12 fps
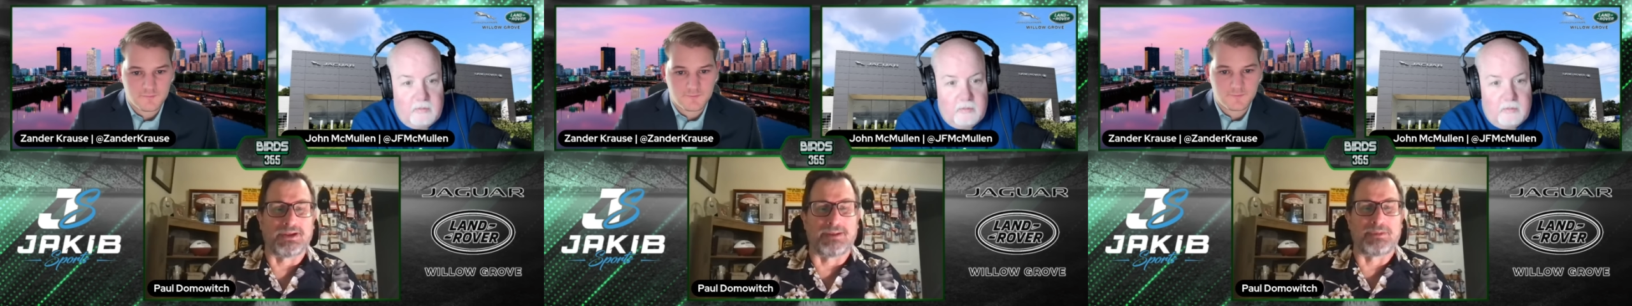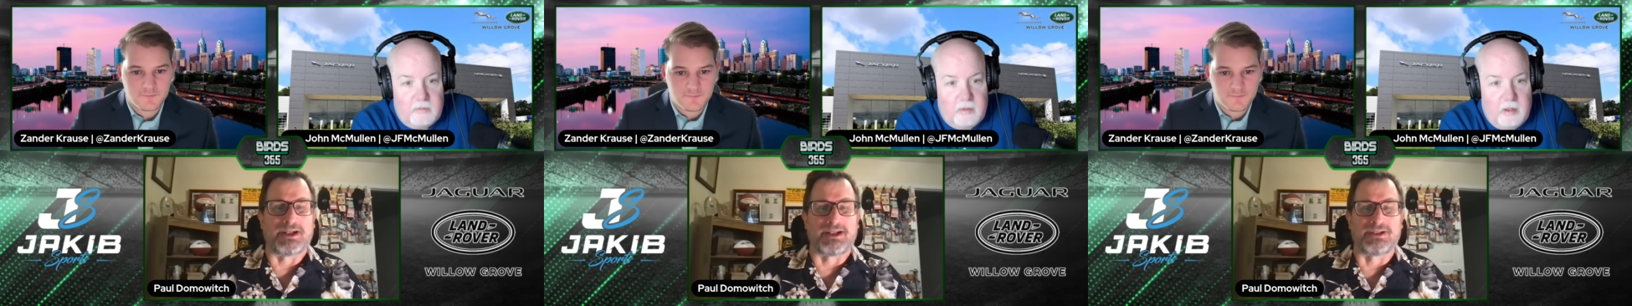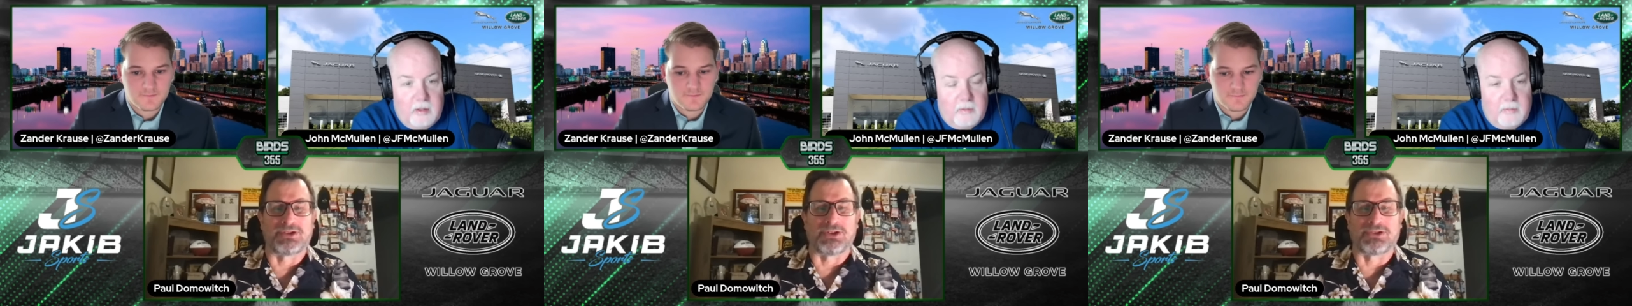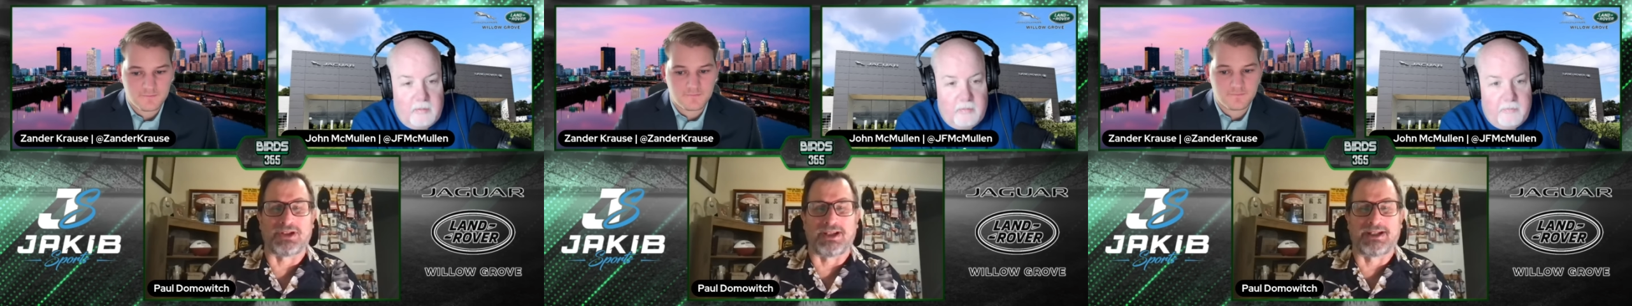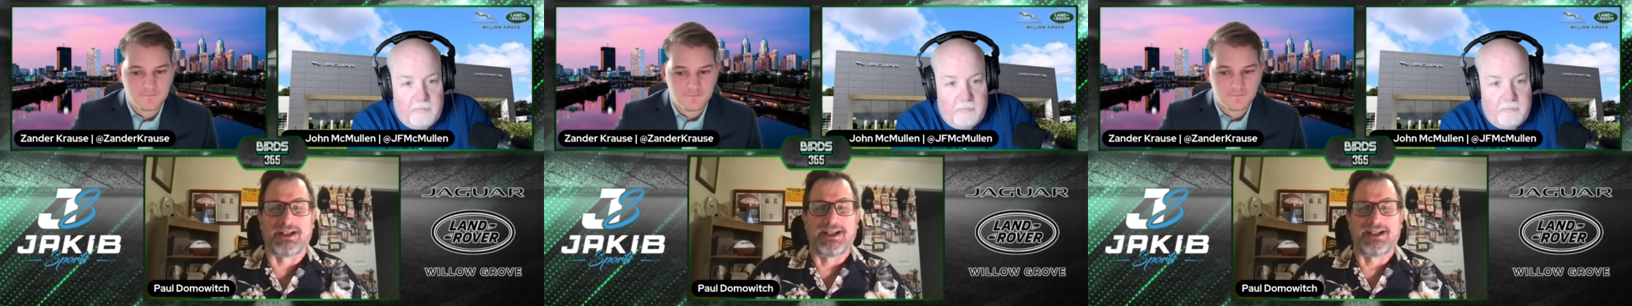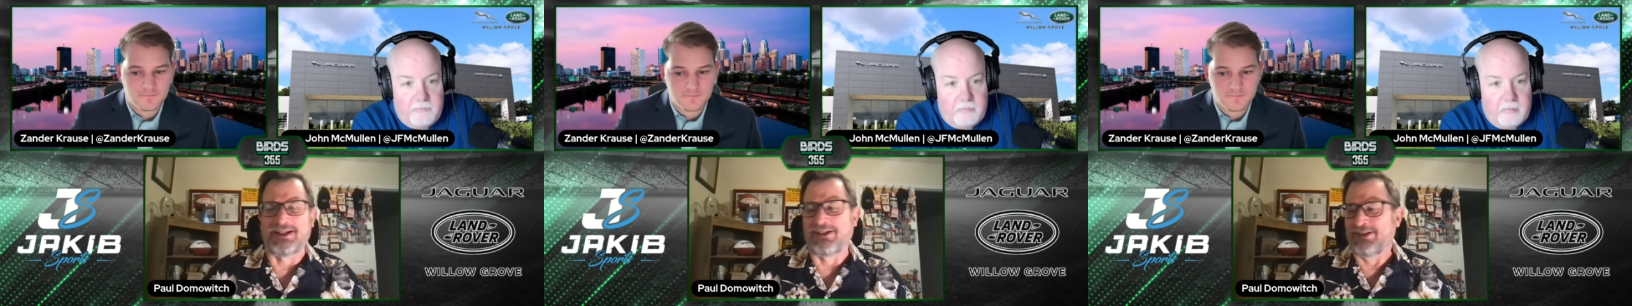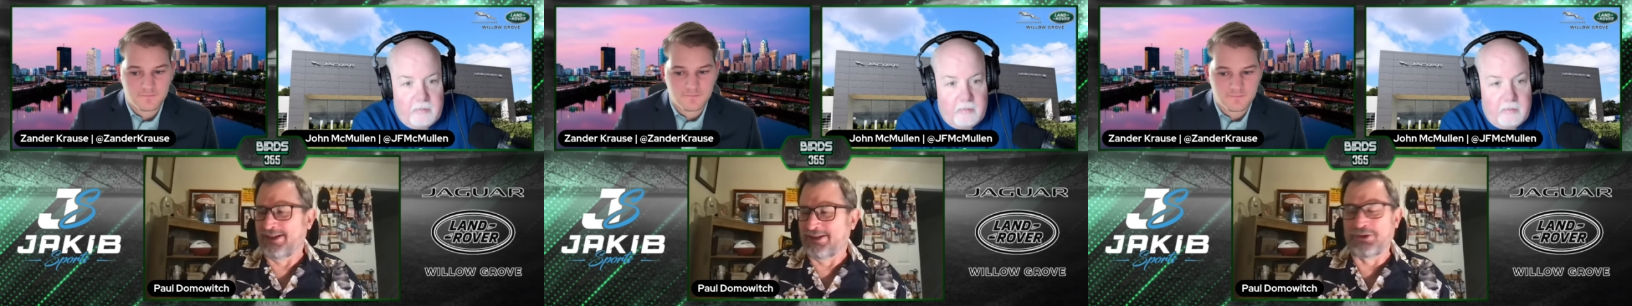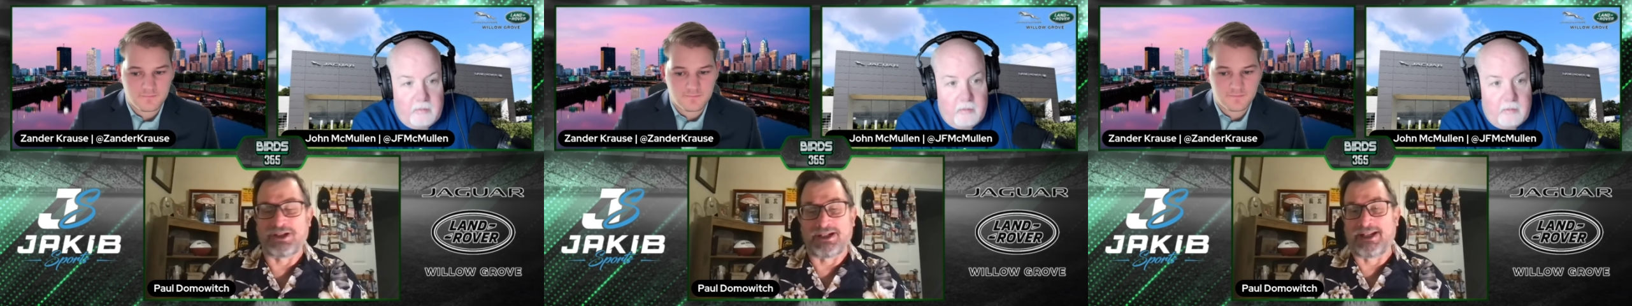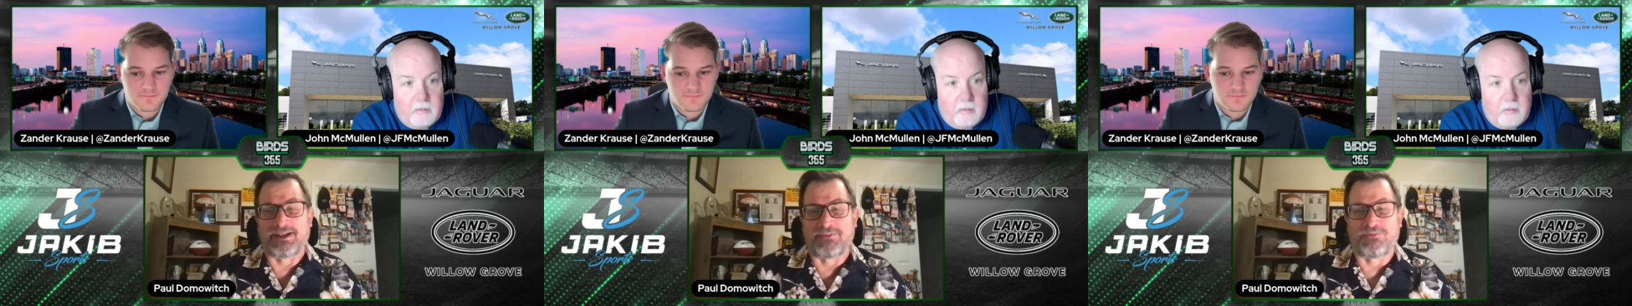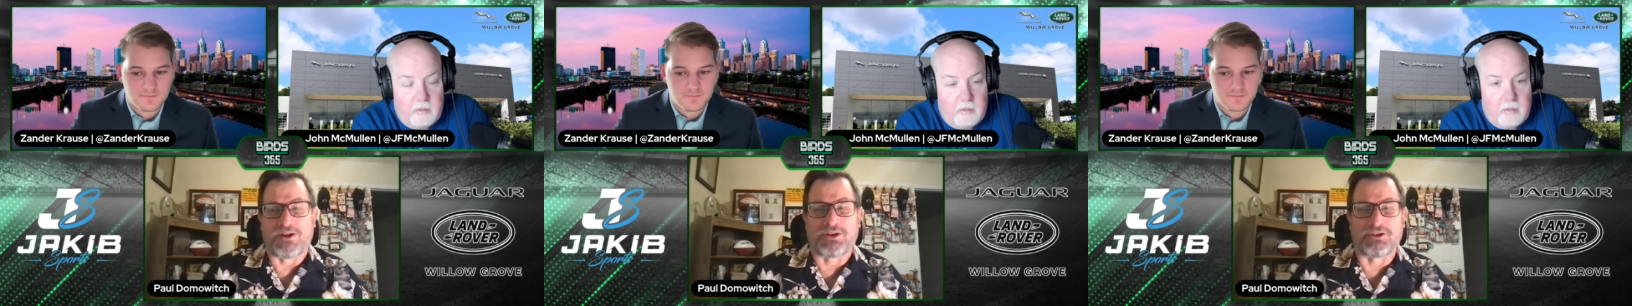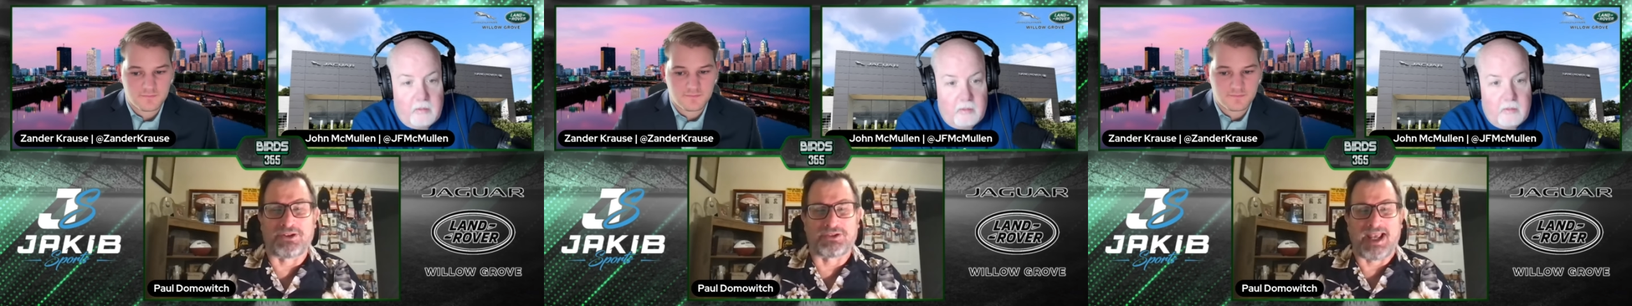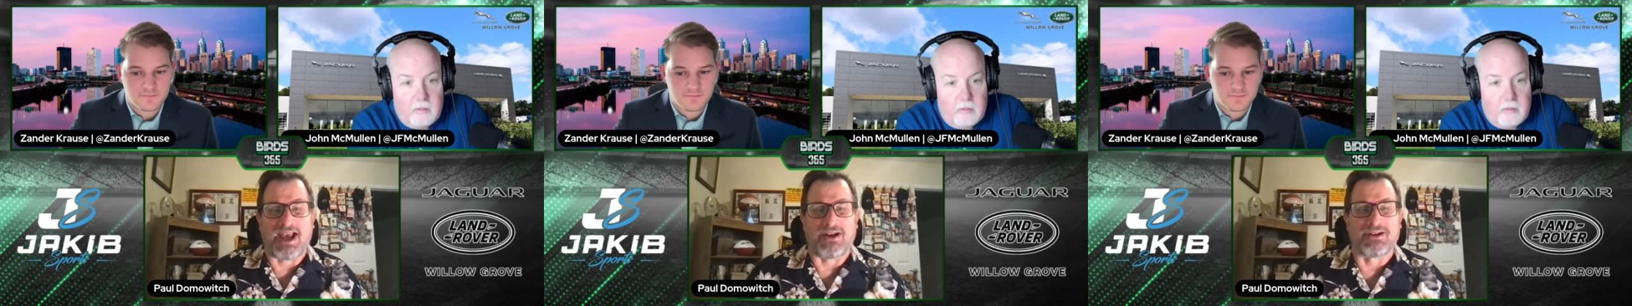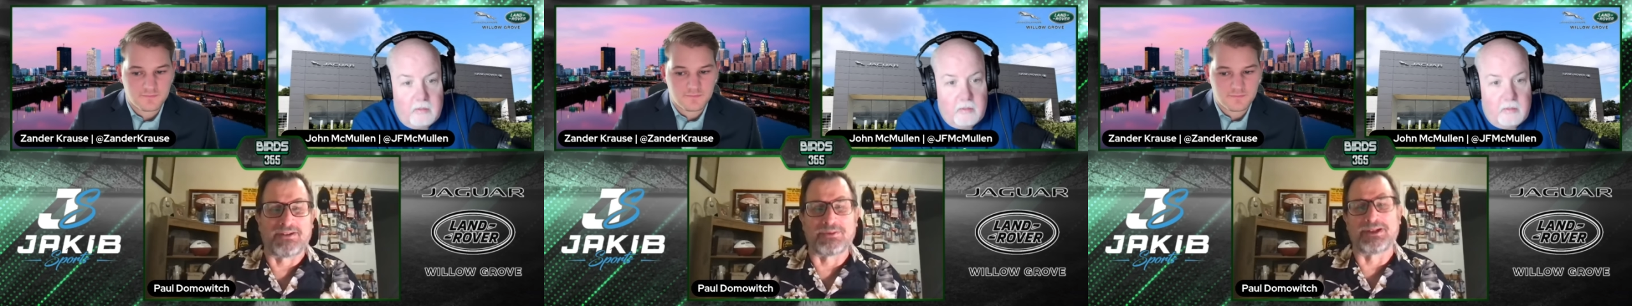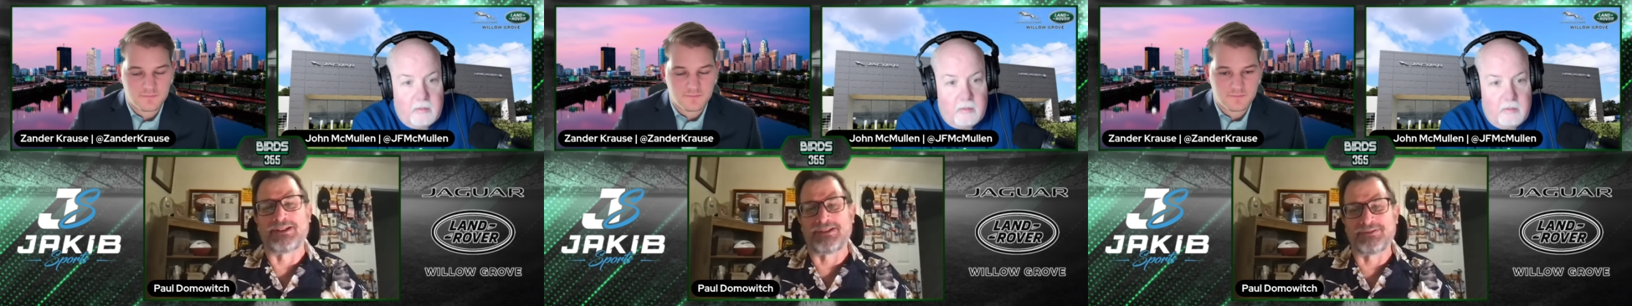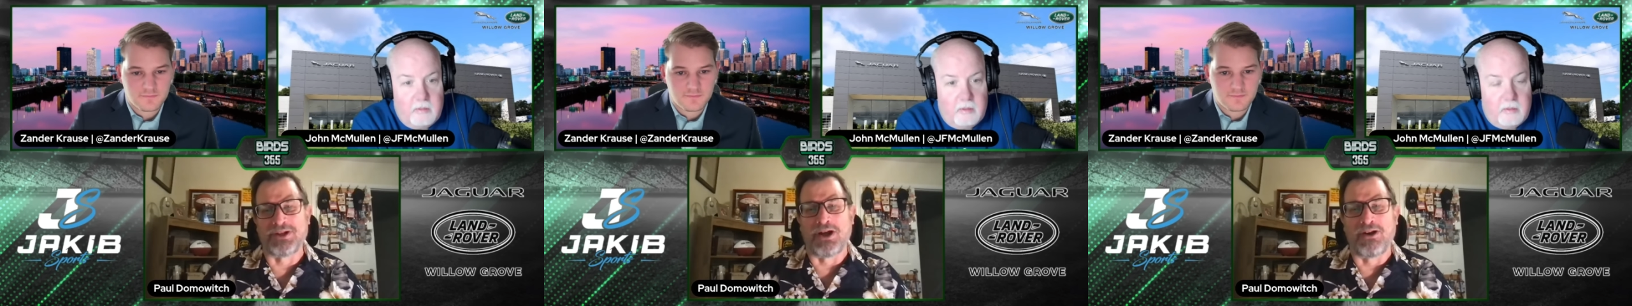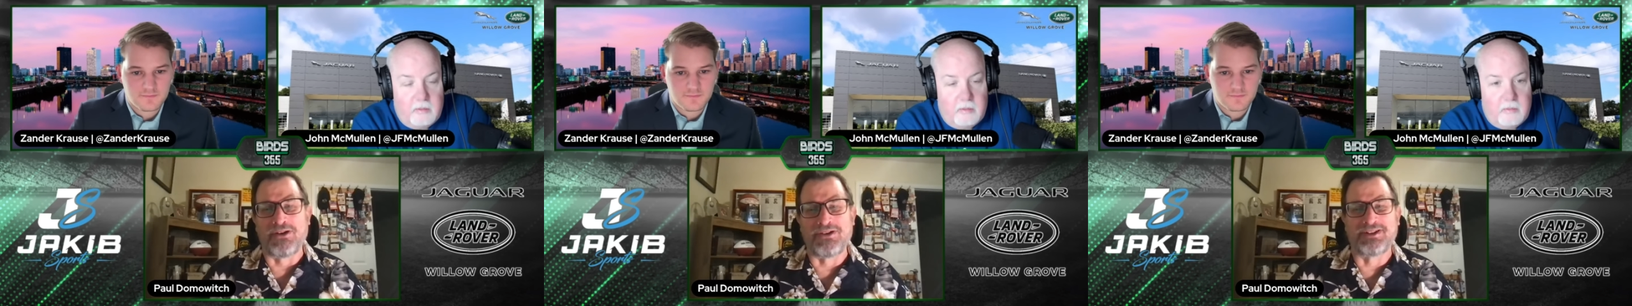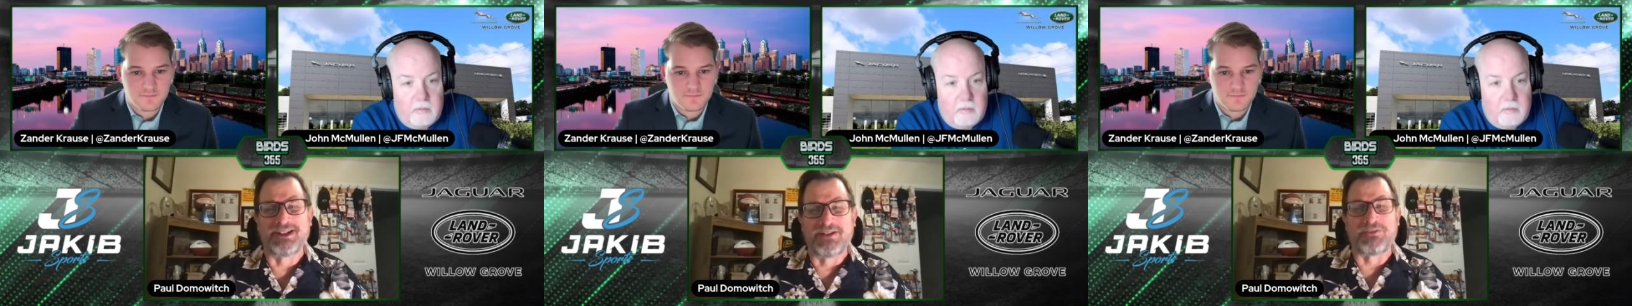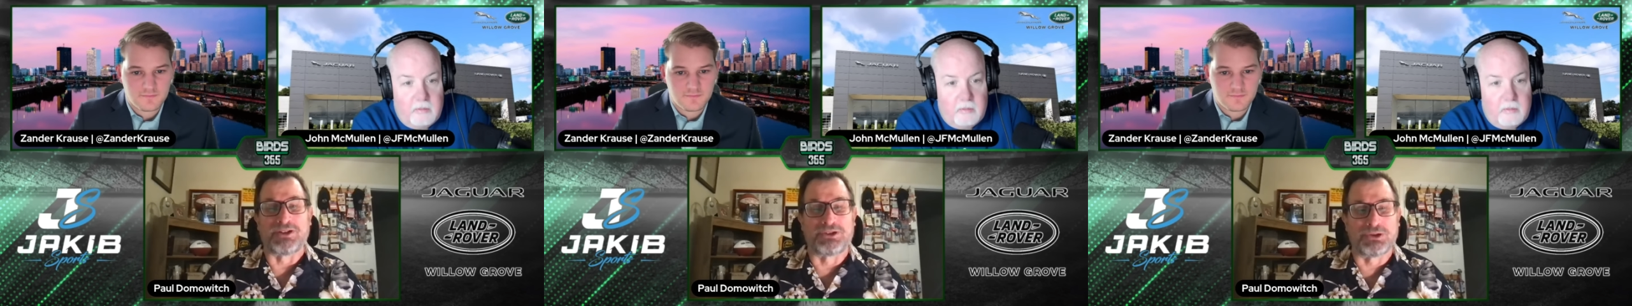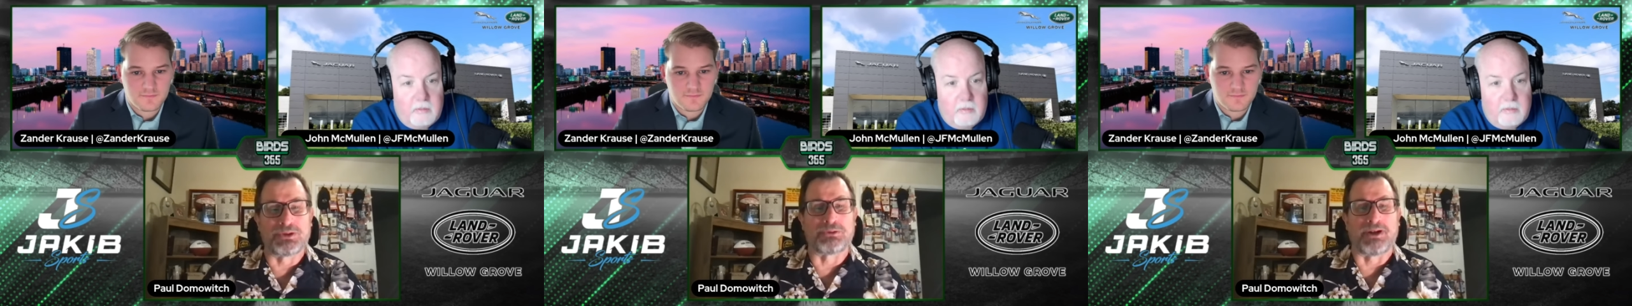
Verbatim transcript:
Speaker 1: I mean, yeah. it's just like you know they're going to figure this out. Well, no, if you do it